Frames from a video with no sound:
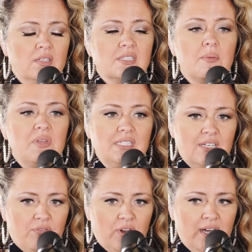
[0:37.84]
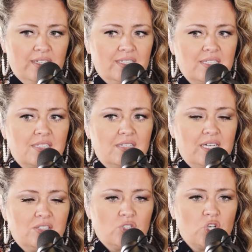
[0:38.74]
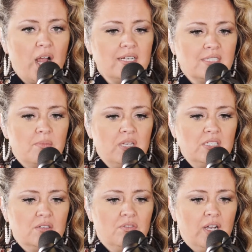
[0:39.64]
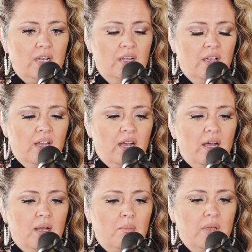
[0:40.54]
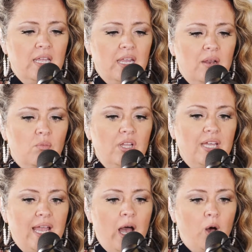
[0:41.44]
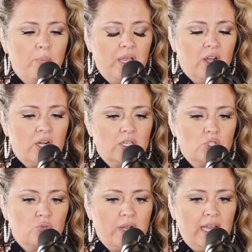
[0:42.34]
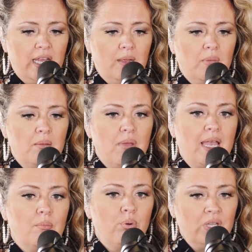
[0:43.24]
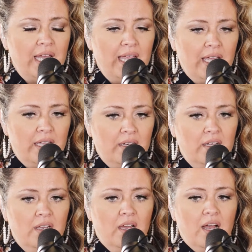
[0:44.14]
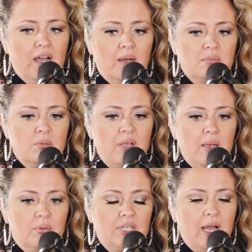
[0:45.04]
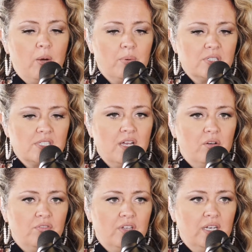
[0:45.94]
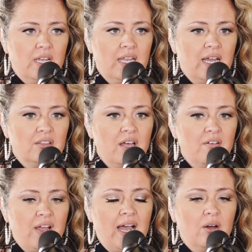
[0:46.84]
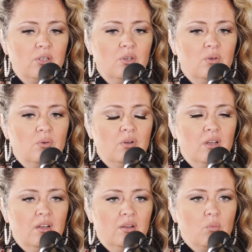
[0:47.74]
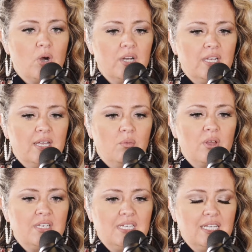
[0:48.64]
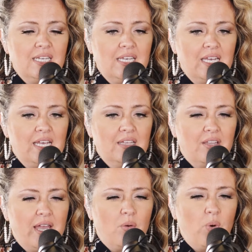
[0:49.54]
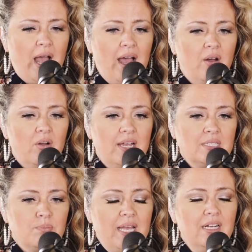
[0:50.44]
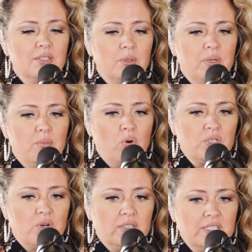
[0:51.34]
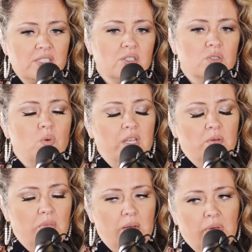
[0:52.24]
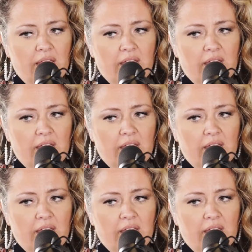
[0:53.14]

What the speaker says: something different and let's try something different and really helping her dream and make a plan to be able to help herself? And I love how you worded it with dignity. Like, how, explain a little bit more to our listeners what you mean by